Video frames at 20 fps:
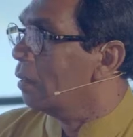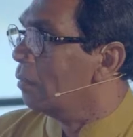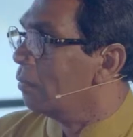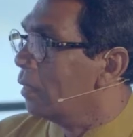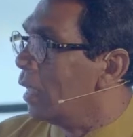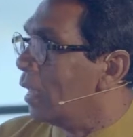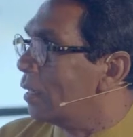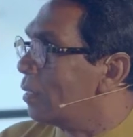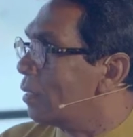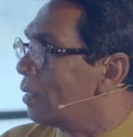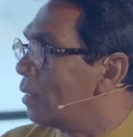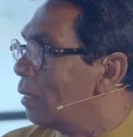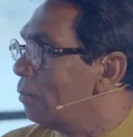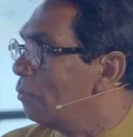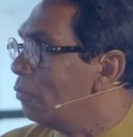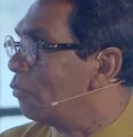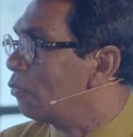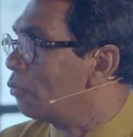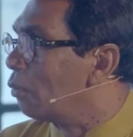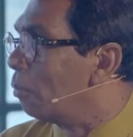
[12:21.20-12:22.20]
that
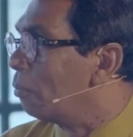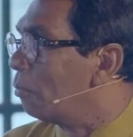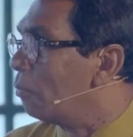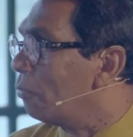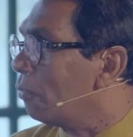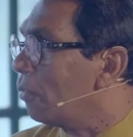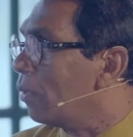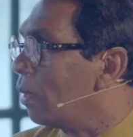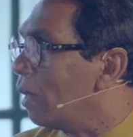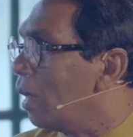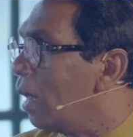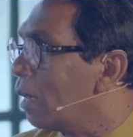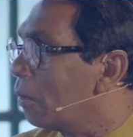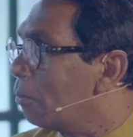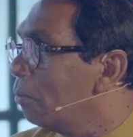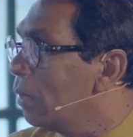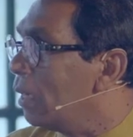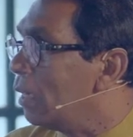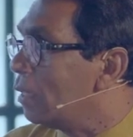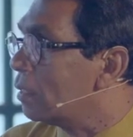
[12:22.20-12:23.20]
stem from the
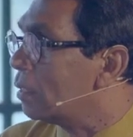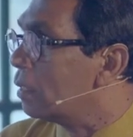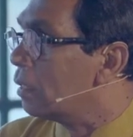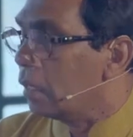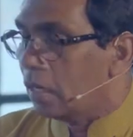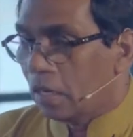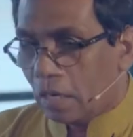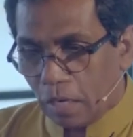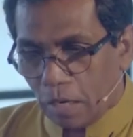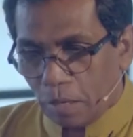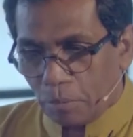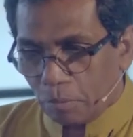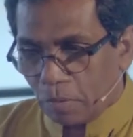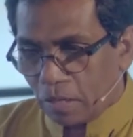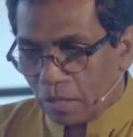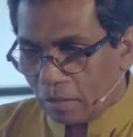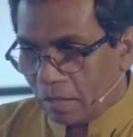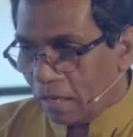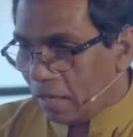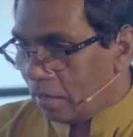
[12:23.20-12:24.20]
heartbeat.
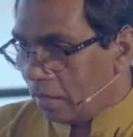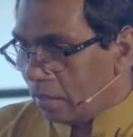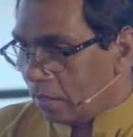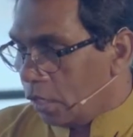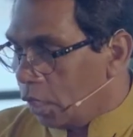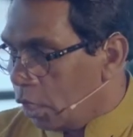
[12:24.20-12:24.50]
But then